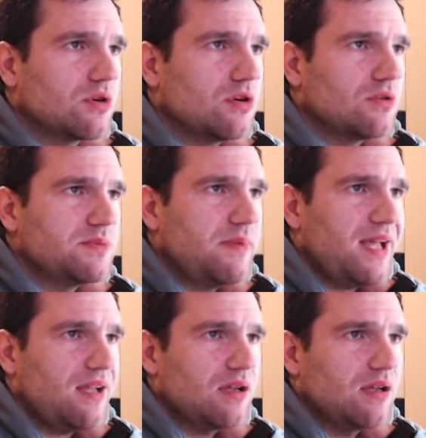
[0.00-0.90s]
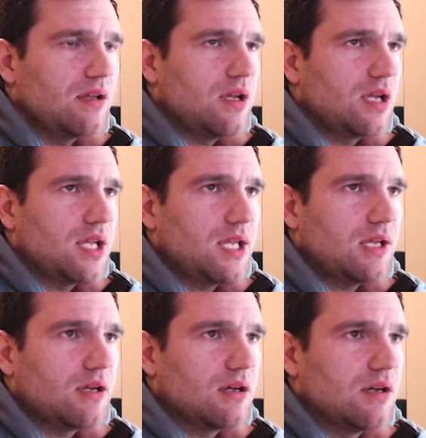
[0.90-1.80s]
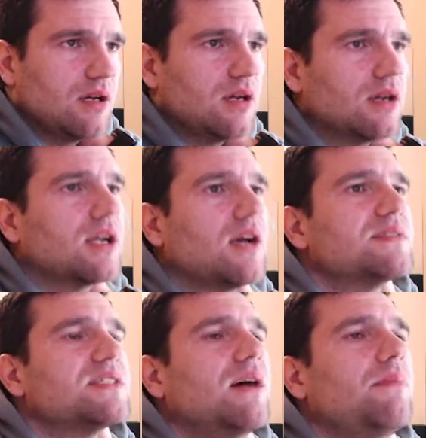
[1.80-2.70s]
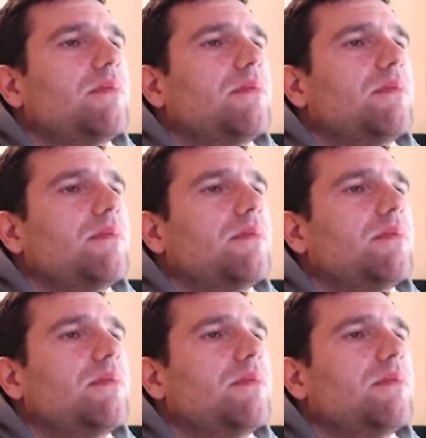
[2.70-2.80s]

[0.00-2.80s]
goes back. King comes up,